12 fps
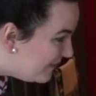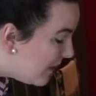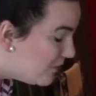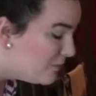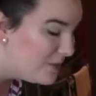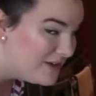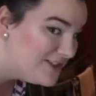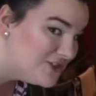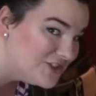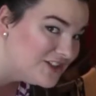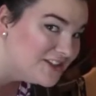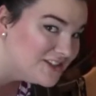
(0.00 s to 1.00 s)
And we're
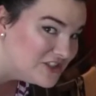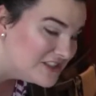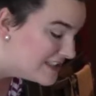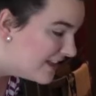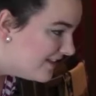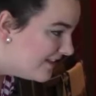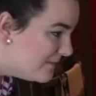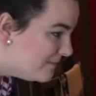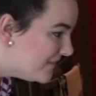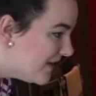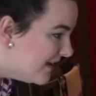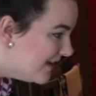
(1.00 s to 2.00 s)
pretty sure she's gonna
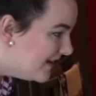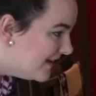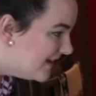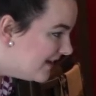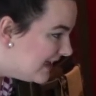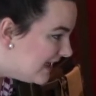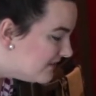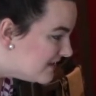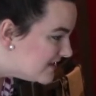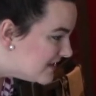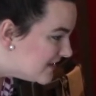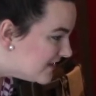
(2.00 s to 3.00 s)

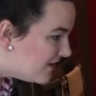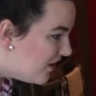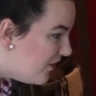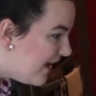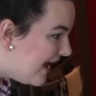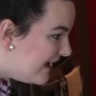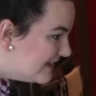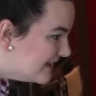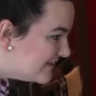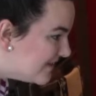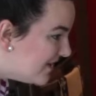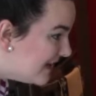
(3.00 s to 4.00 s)
give us the go ahead
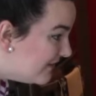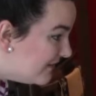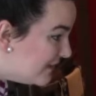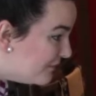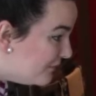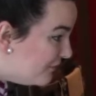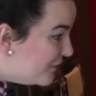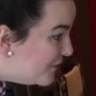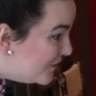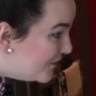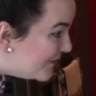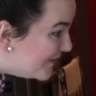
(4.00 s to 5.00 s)
to start giving them
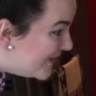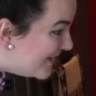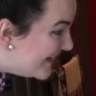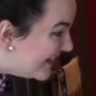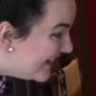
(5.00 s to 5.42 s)
food.